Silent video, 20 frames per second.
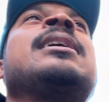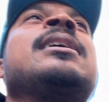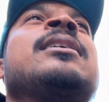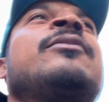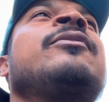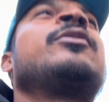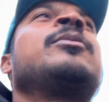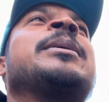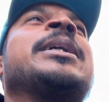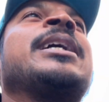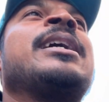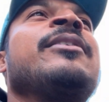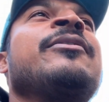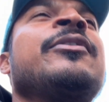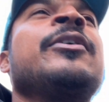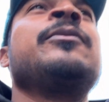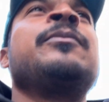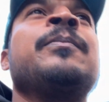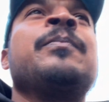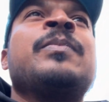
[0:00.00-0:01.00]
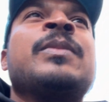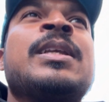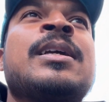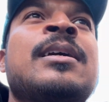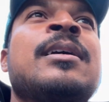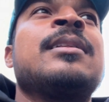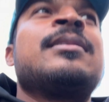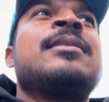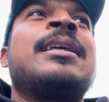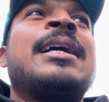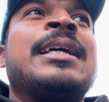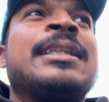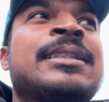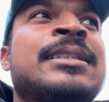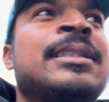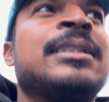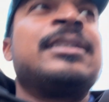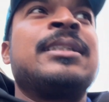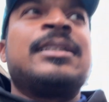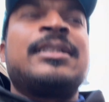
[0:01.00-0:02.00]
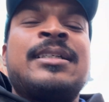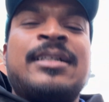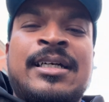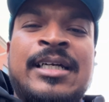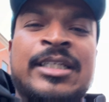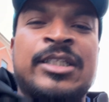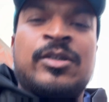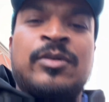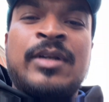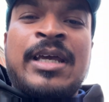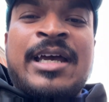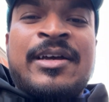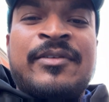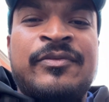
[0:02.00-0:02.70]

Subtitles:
for my iPhone that I don't